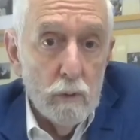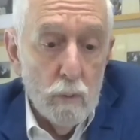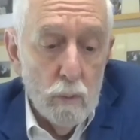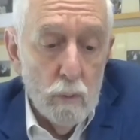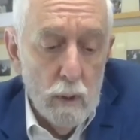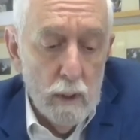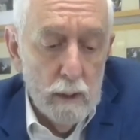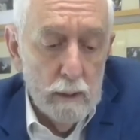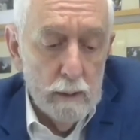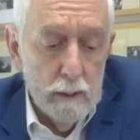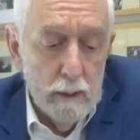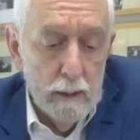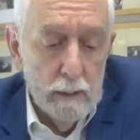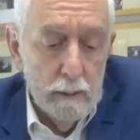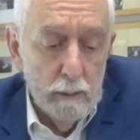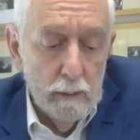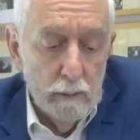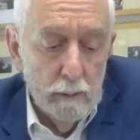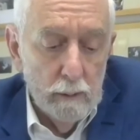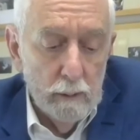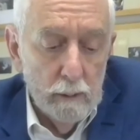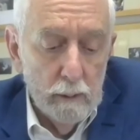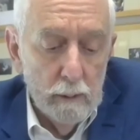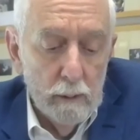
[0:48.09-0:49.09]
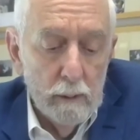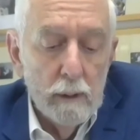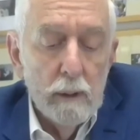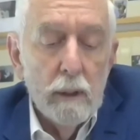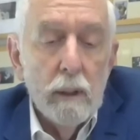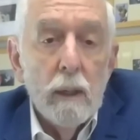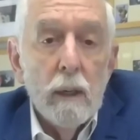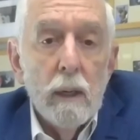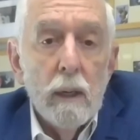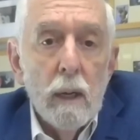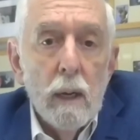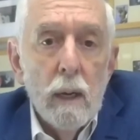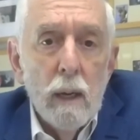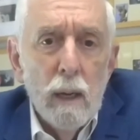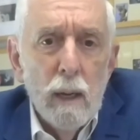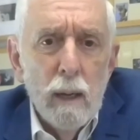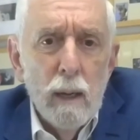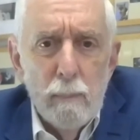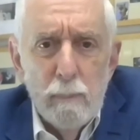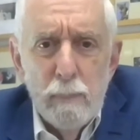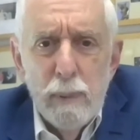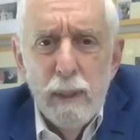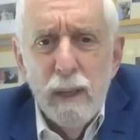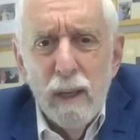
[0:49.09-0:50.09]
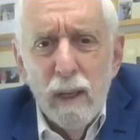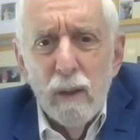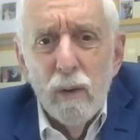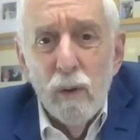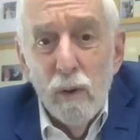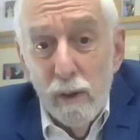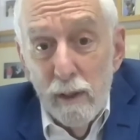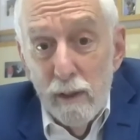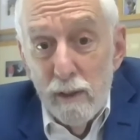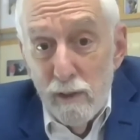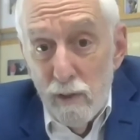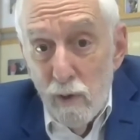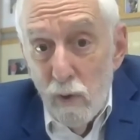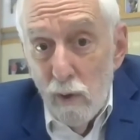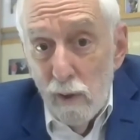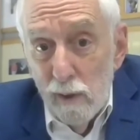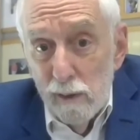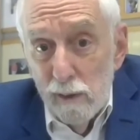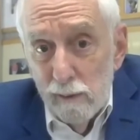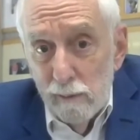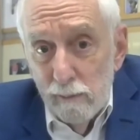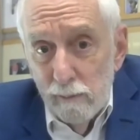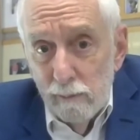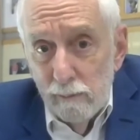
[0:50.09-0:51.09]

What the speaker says: qualities. Being a lawyer is hard.